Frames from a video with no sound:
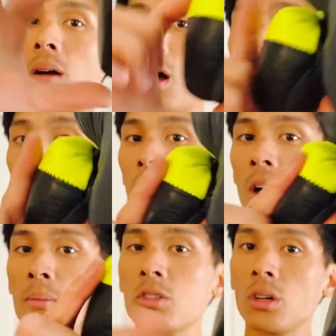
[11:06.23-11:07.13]
on the
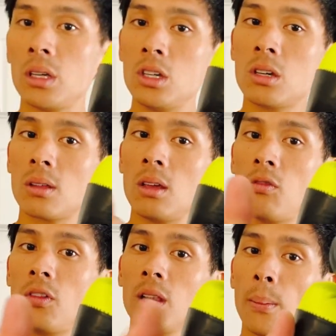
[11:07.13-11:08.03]
thumb. So you
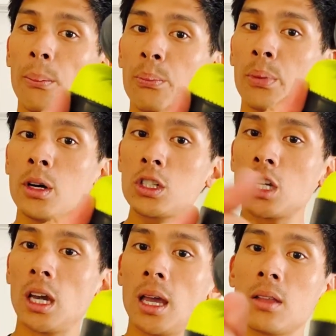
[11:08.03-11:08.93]
feel it push
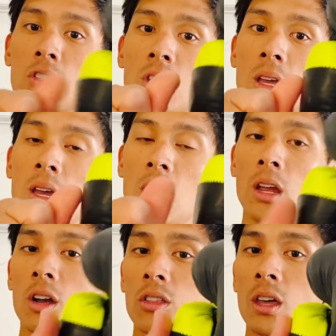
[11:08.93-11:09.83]
against
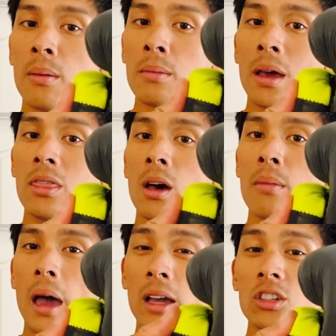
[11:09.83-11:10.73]
your thumb, and my thumb
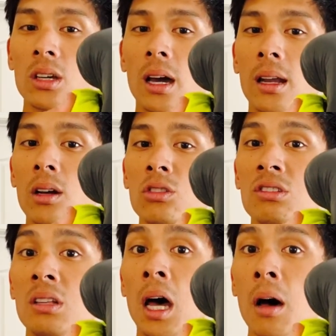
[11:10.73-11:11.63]
actually kind of goes
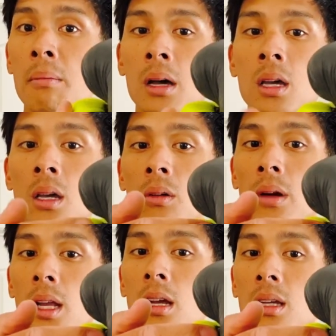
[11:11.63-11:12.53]
numb
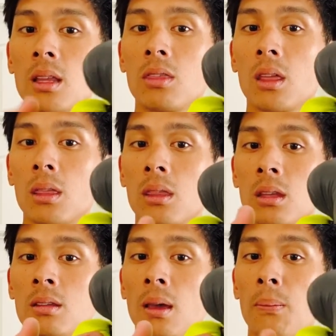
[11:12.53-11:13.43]
right here at the
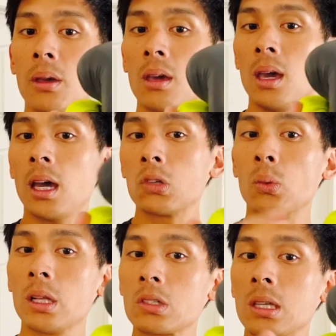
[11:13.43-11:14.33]
tip, as
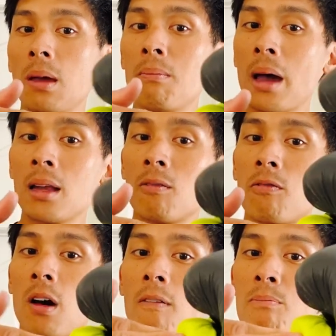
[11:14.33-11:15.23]
well as the amount
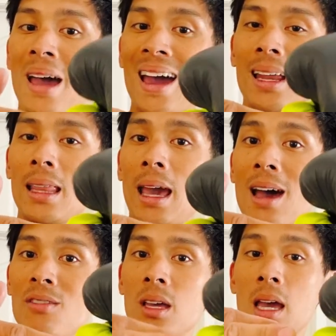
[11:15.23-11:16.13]
of padding they
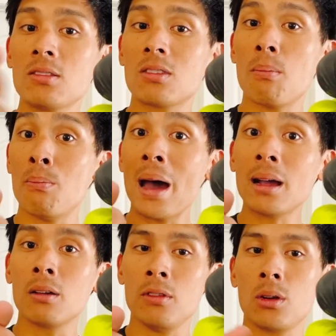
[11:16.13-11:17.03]
have against the
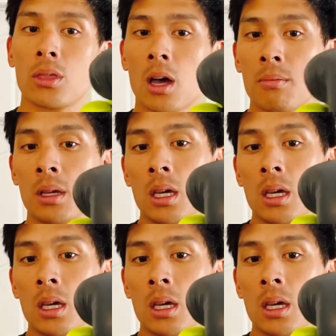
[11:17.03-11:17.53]
back of your thumb.